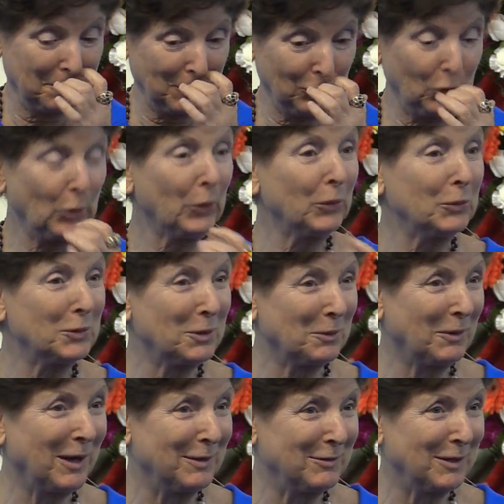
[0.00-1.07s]
learned
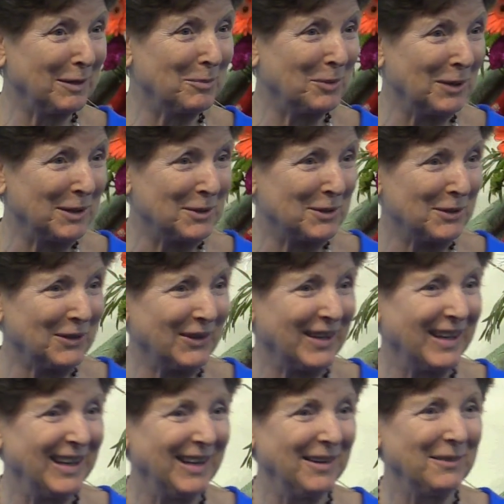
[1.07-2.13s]
the right vibration
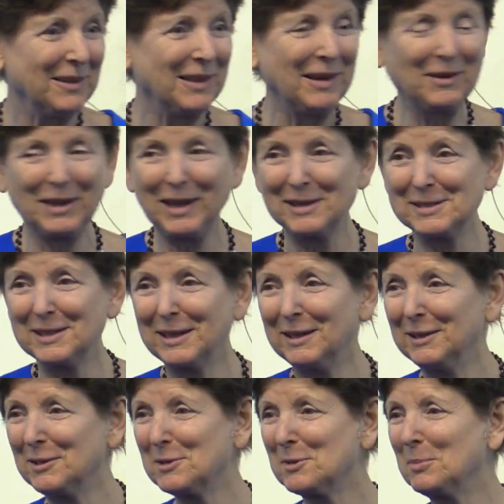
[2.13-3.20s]
without casting
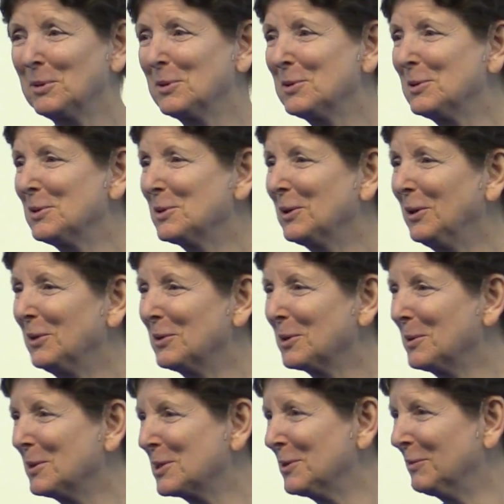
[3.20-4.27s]
any aspersions on her,
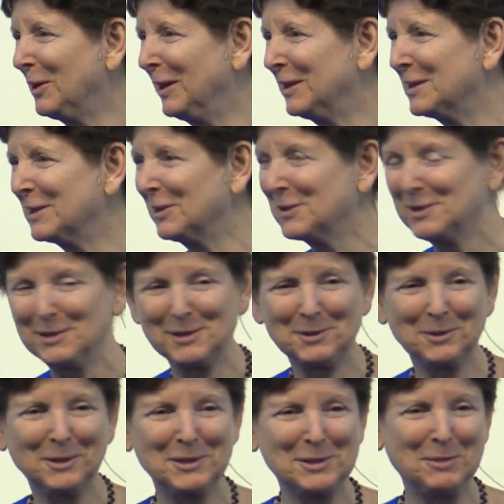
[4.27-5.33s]
because Shavani tells these
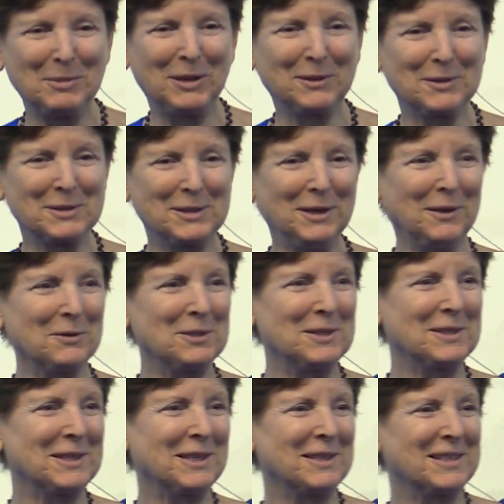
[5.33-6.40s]
stories about herself. She
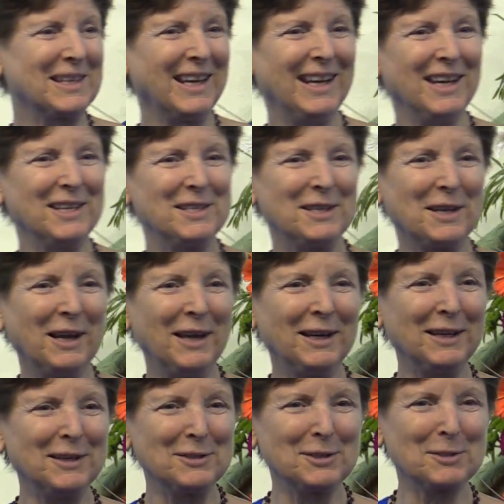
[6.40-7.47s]
says she
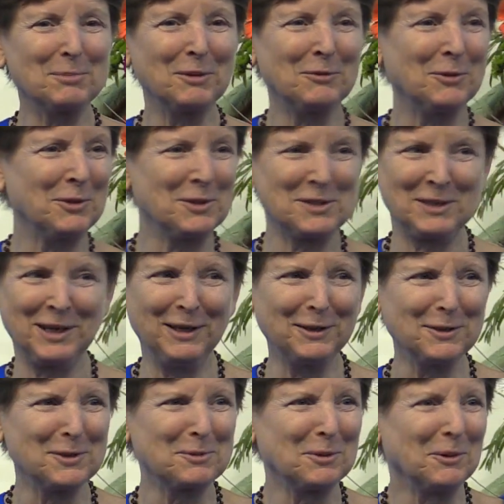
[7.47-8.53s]
got in just before the
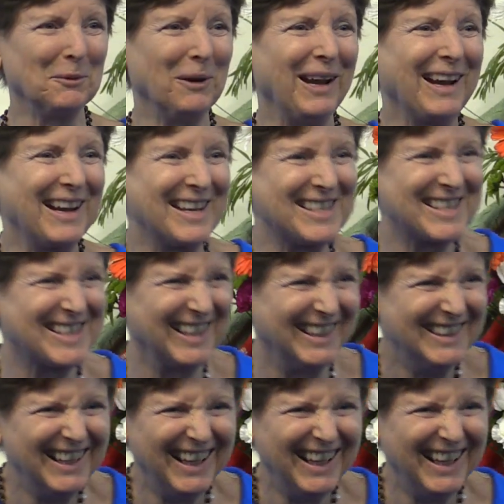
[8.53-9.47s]
standards were raised.